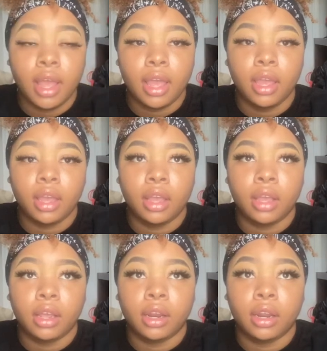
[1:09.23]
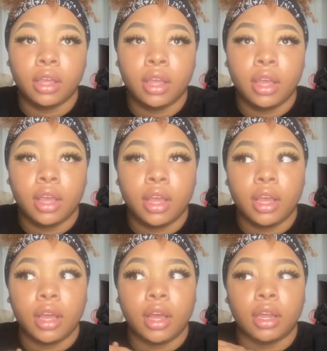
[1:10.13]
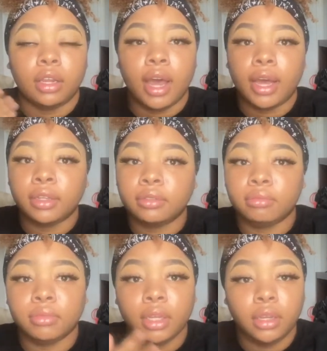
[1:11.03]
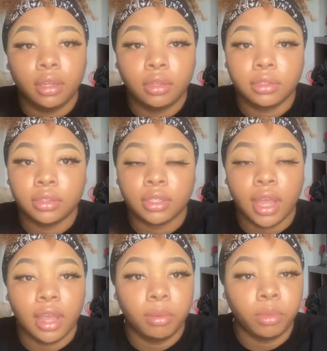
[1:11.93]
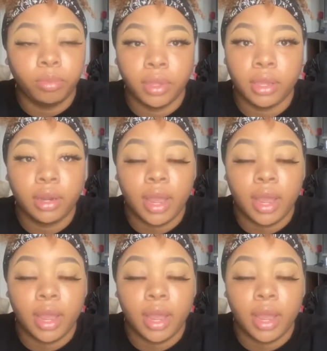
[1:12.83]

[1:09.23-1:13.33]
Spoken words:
and a lot of things came with being